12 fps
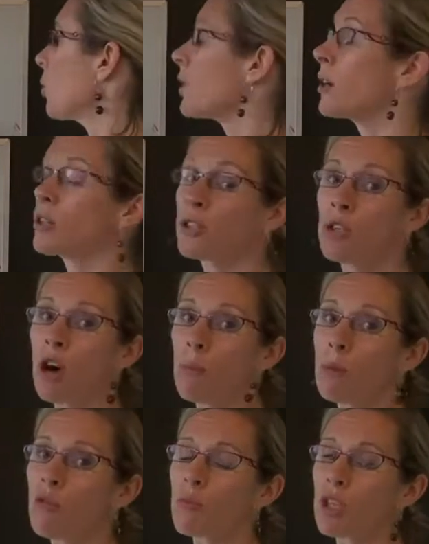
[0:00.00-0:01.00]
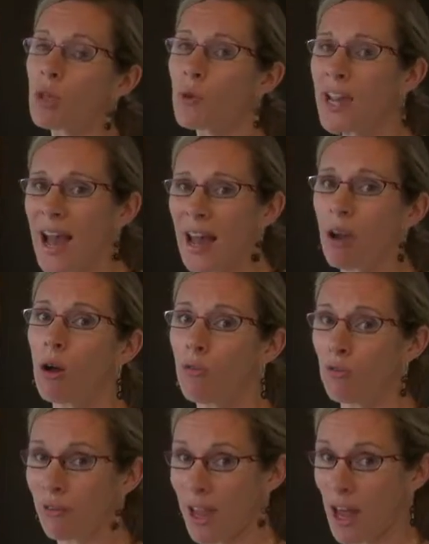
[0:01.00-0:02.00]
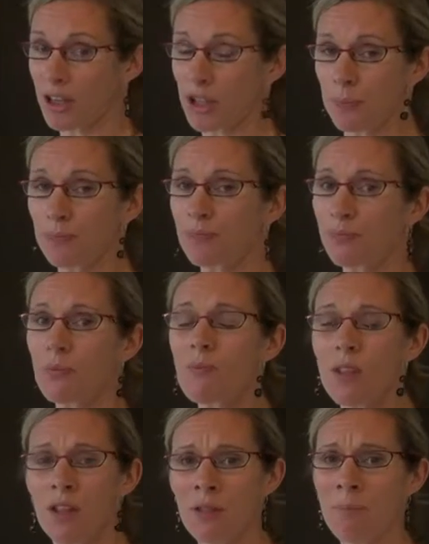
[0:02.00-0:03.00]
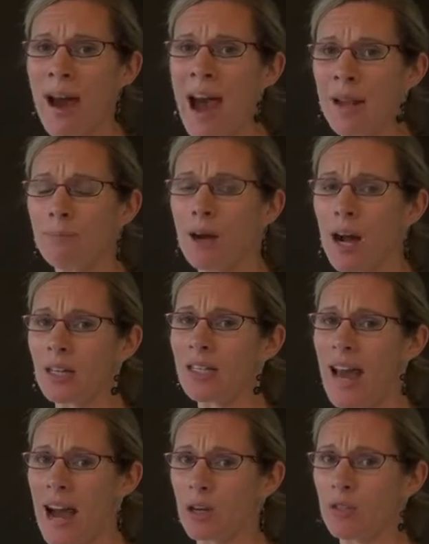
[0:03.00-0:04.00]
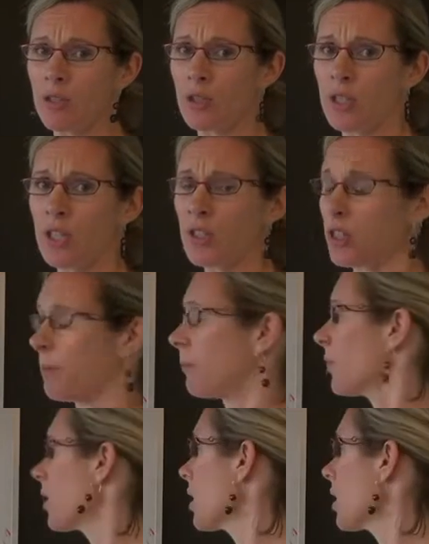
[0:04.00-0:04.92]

When there is not movement, you cannot flush the bad bugs out of your system.